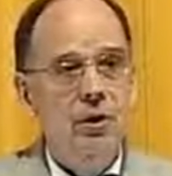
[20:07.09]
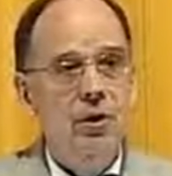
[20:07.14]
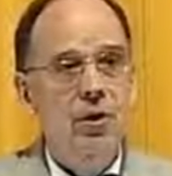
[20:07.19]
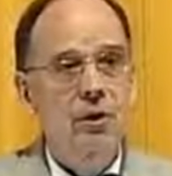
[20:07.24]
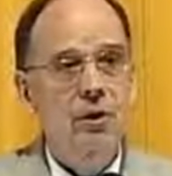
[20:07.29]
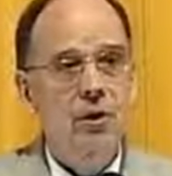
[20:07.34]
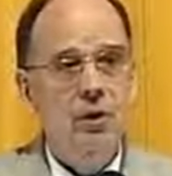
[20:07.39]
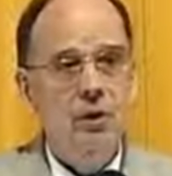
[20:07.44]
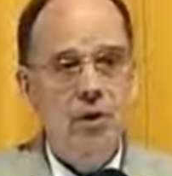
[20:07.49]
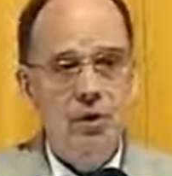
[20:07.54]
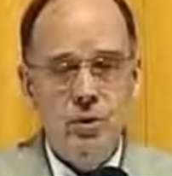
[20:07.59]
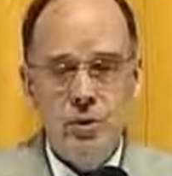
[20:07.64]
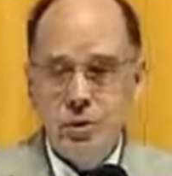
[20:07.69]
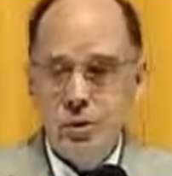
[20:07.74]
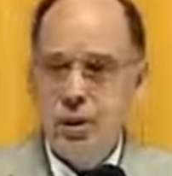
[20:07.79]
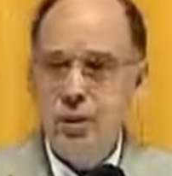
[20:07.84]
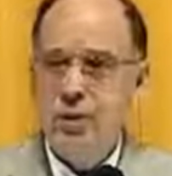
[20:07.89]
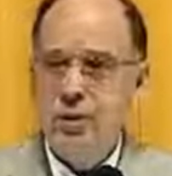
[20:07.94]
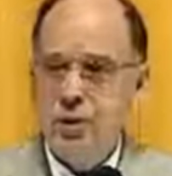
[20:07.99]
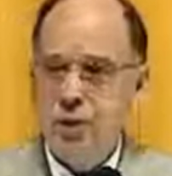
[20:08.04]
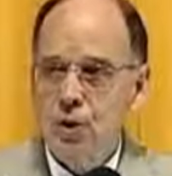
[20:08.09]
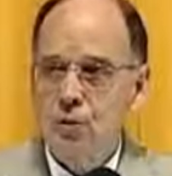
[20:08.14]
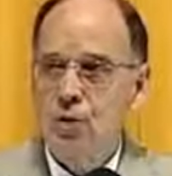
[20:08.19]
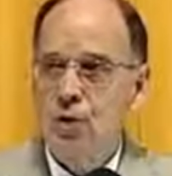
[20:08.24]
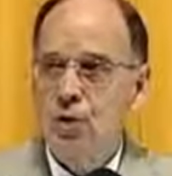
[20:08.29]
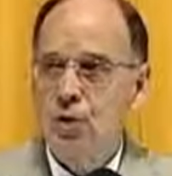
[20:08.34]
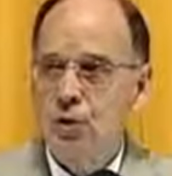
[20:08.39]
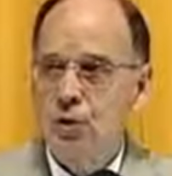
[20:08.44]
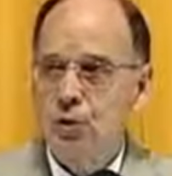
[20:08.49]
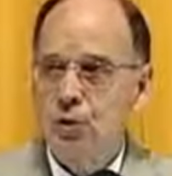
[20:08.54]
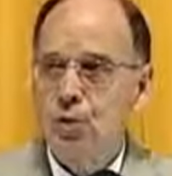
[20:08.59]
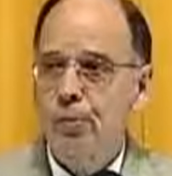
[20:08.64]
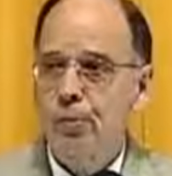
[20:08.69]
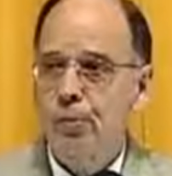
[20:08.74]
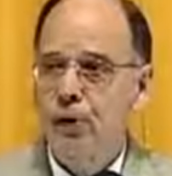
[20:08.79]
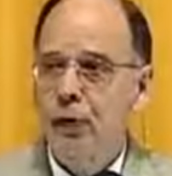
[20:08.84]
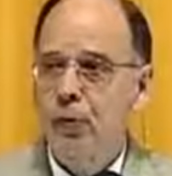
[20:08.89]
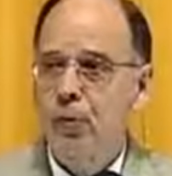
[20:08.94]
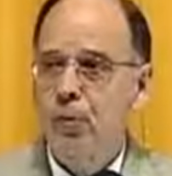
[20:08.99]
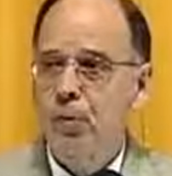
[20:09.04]
In other words, it's a spiritual
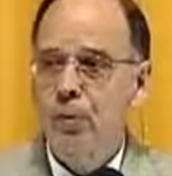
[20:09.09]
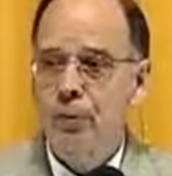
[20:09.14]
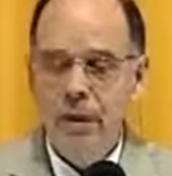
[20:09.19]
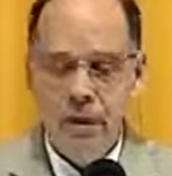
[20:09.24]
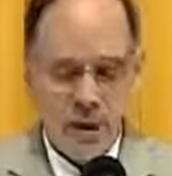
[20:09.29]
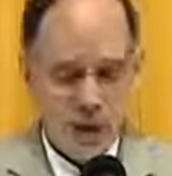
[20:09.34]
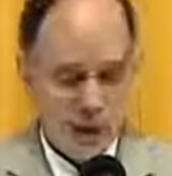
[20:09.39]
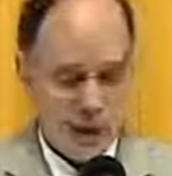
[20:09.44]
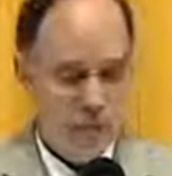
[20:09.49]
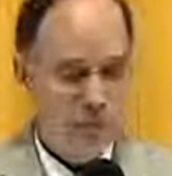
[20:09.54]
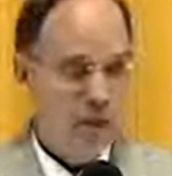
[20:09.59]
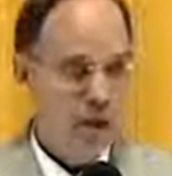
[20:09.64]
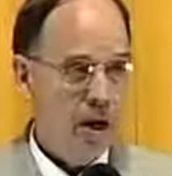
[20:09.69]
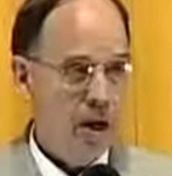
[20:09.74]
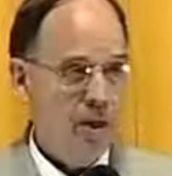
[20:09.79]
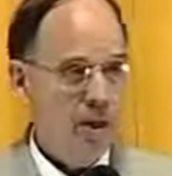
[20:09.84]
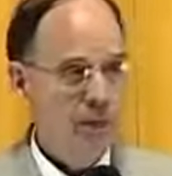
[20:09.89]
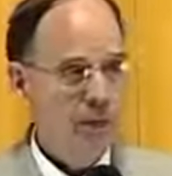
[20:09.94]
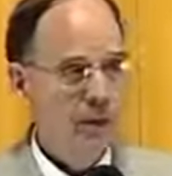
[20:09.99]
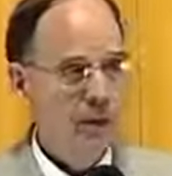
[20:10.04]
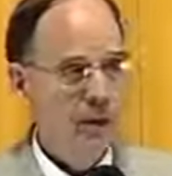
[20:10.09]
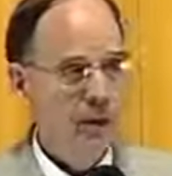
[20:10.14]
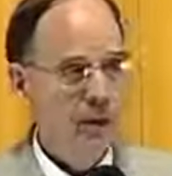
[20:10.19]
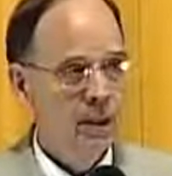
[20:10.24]
problem at the bottom.